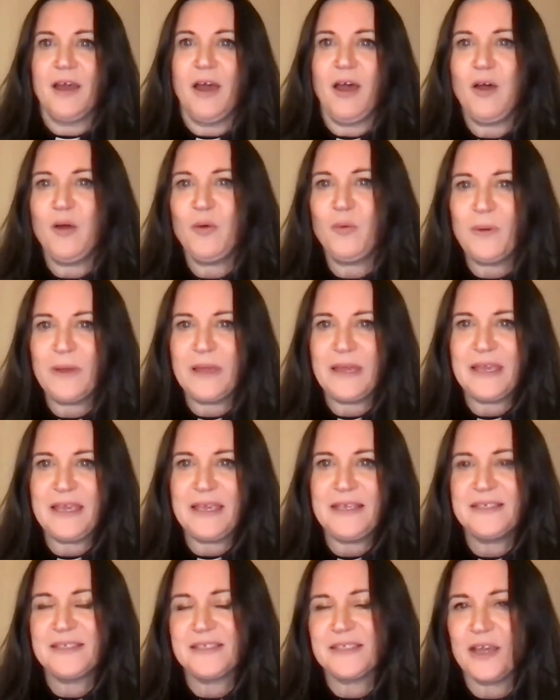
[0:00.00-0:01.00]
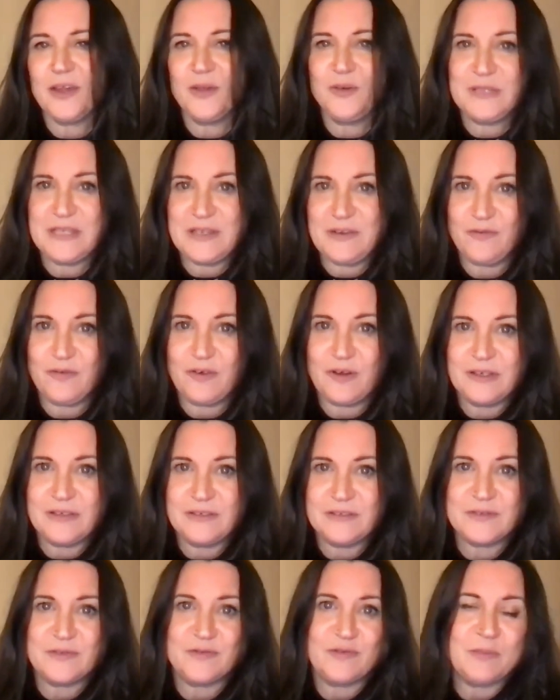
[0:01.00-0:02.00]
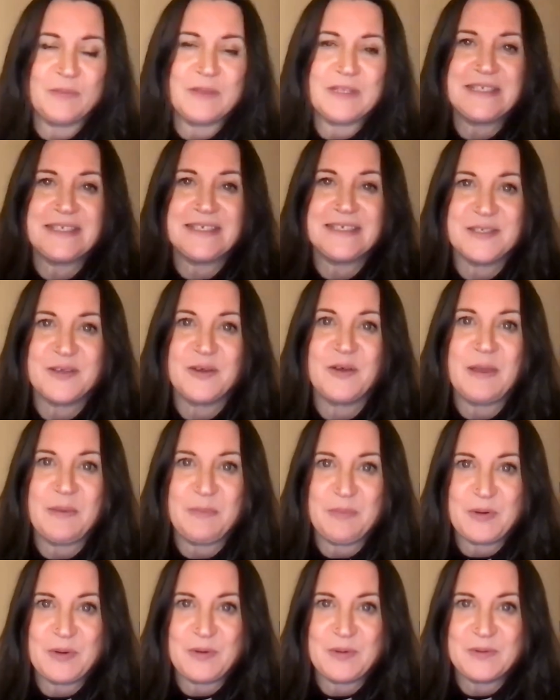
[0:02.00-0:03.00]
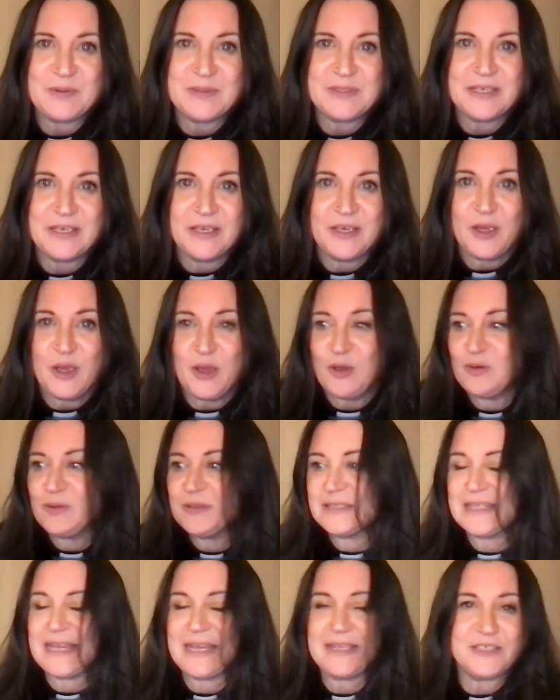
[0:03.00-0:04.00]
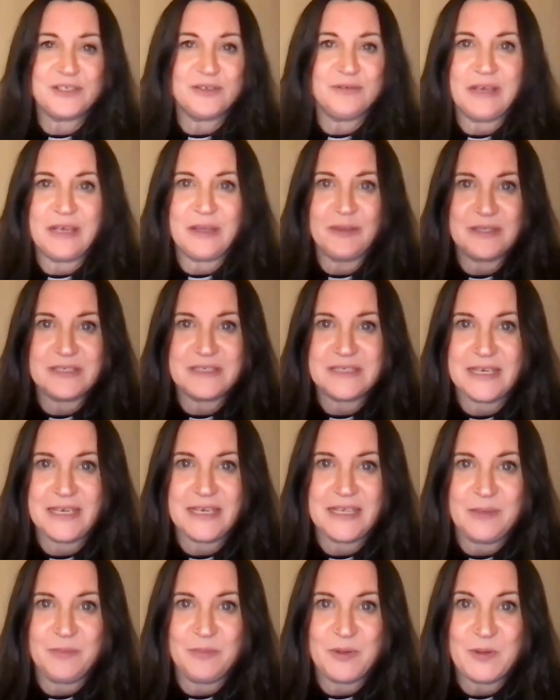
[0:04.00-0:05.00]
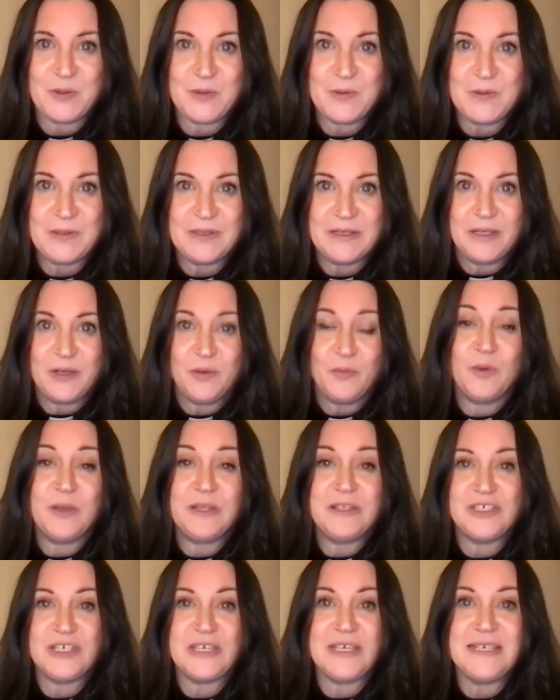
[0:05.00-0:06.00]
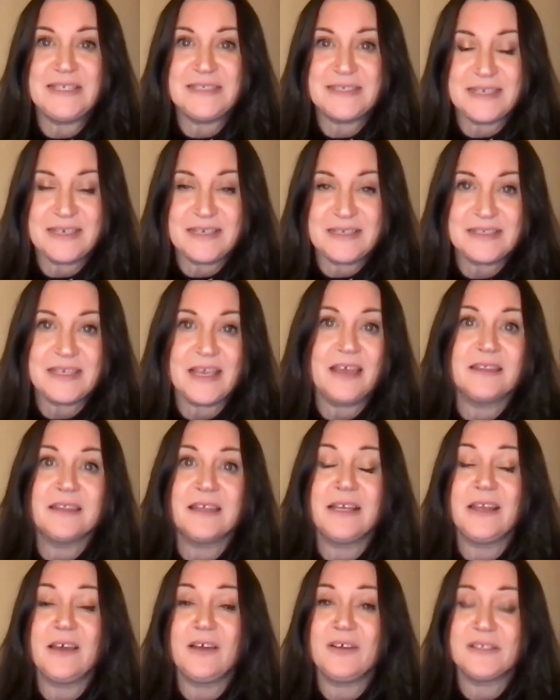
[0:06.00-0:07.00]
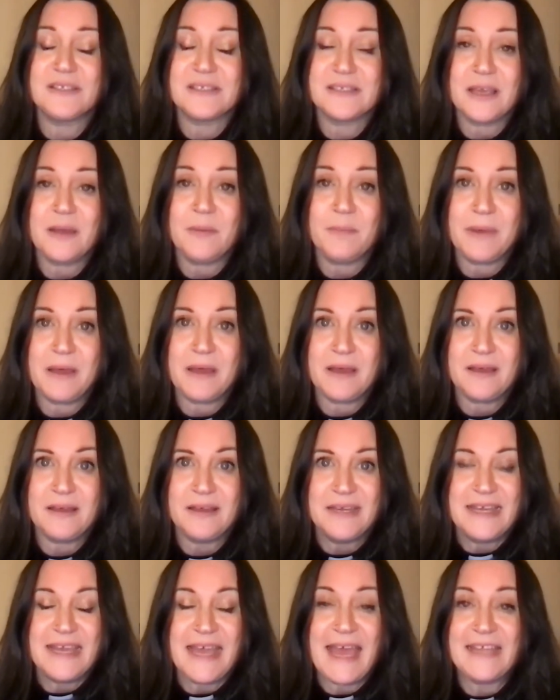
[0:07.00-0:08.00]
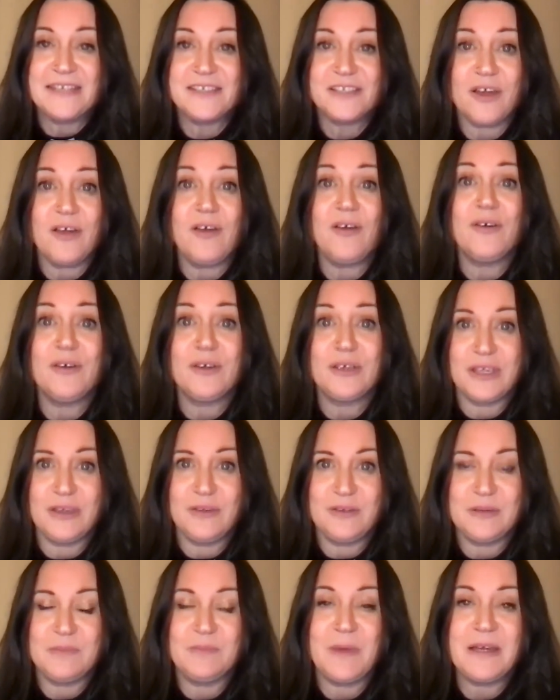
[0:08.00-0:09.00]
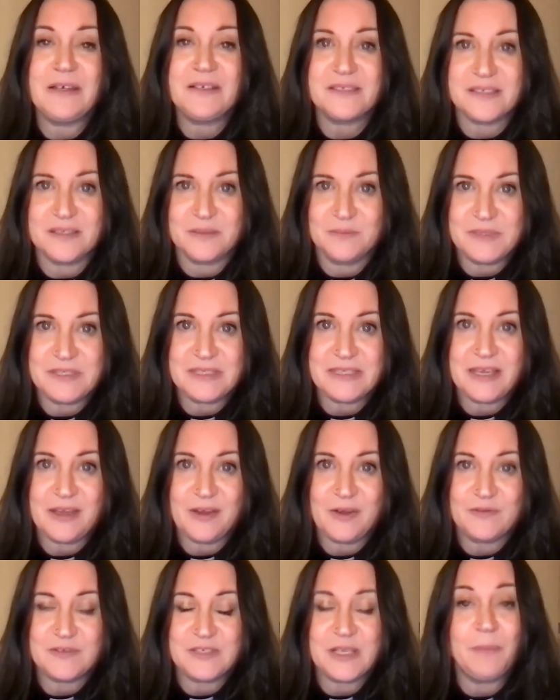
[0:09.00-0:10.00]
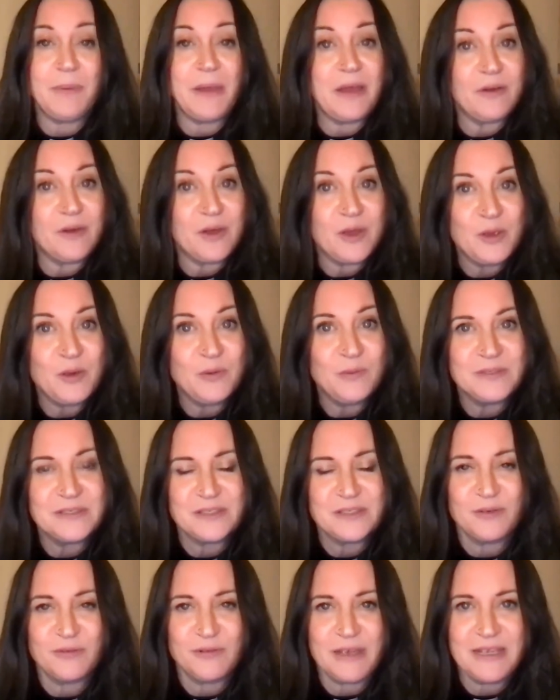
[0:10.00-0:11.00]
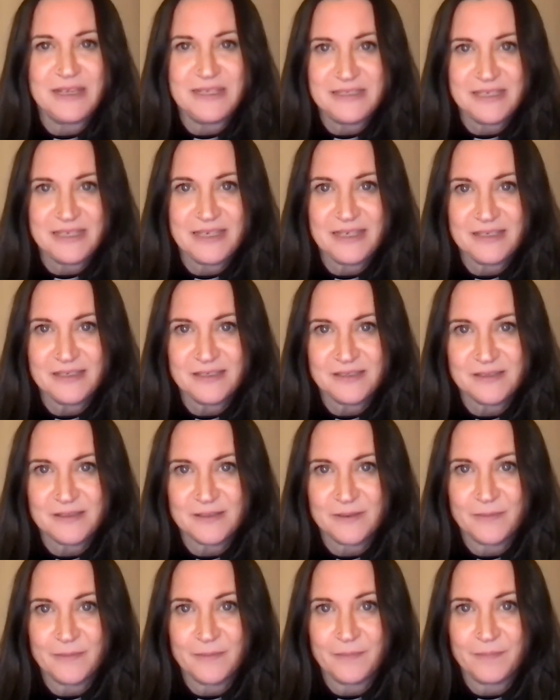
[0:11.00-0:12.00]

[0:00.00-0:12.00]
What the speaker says: Are we so different from the disciples who sat around the table with Jesus at the Last Supper and argued amongst themselves about who was the greatest?